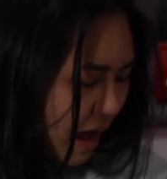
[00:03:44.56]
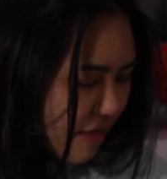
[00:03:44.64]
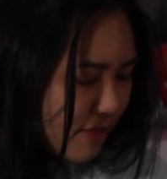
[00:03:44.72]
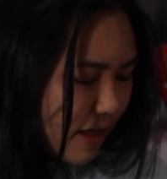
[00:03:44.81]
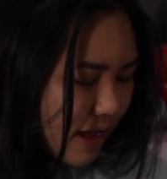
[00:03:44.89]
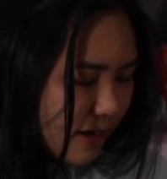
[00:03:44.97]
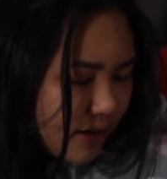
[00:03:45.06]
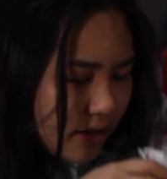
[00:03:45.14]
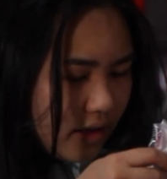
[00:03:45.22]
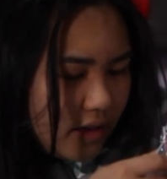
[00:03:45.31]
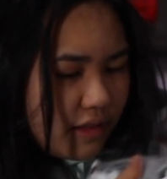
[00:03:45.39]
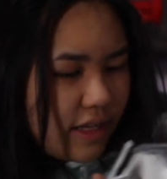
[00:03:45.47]
And then
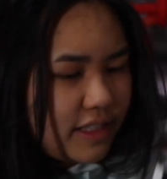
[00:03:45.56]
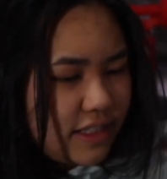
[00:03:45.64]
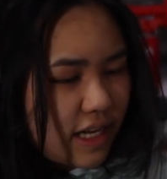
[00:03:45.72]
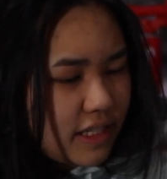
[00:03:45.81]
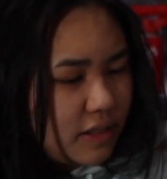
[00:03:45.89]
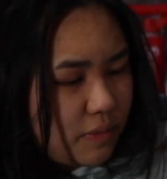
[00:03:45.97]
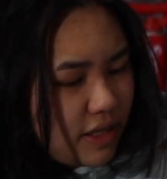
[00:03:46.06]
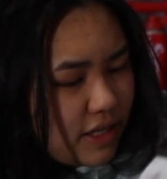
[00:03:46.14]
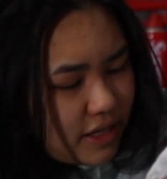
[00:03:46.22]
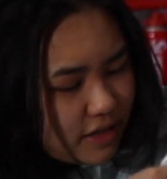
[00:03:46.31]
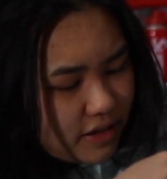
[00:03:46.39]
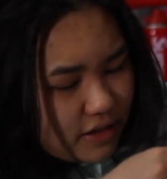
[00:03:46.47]
they sent
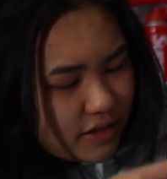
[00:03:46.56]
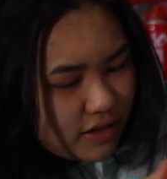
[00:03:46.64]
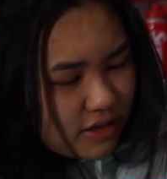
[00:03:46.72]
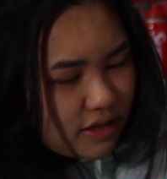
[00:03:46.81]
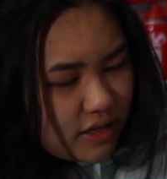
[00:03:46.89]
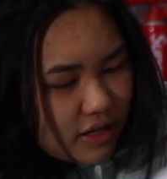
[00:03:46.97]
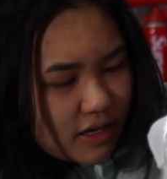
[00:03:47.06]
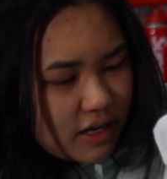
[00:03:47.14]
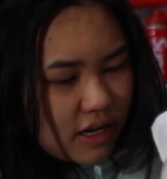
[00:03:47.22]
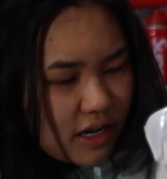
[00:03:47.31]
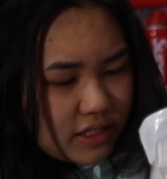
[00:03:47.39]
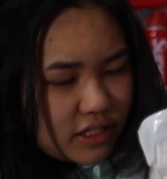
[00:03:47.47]
me
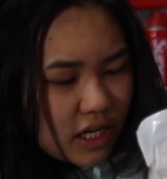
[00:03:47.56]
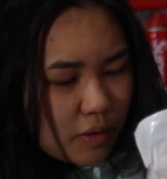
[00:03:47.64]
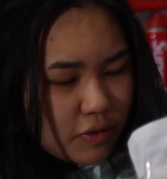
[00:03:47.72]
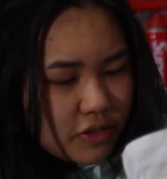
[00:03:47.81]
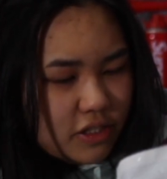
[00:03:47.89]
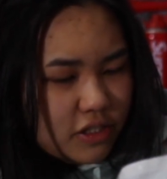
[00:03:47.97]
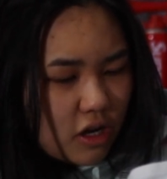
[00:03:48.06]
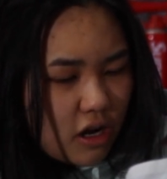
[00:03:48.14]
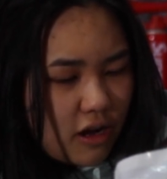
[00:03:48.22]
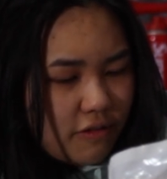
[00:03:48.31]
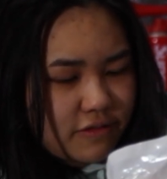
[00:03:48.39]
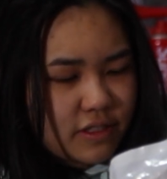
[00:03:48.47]
a double
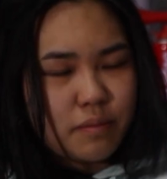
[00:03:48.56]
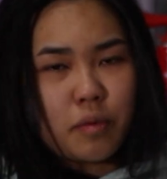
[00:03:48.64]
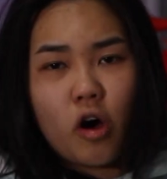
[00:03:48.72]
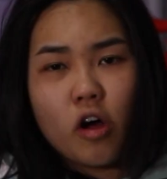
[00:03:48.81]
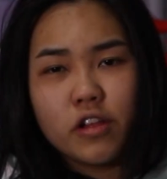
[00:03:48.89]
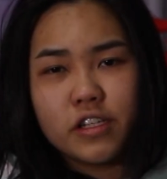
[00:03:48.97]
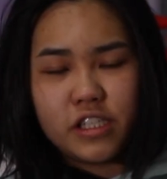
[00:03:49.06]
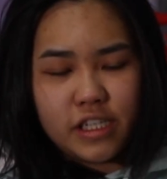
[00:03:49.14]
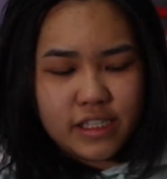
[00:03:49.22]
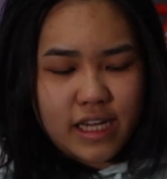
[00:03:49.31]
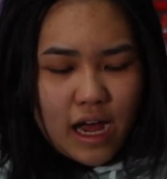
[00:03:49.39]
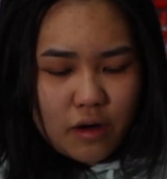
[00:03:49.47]
soft
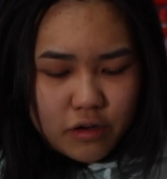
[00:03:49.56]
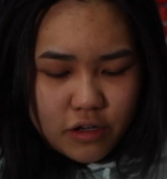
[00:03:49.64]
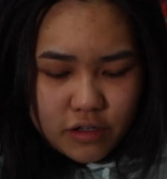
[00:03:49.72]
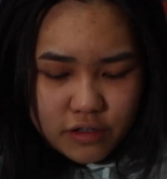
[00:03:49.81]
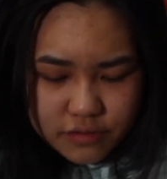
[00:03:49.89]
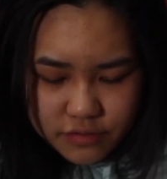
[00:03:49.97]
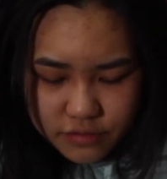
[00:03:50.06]
polishing towel.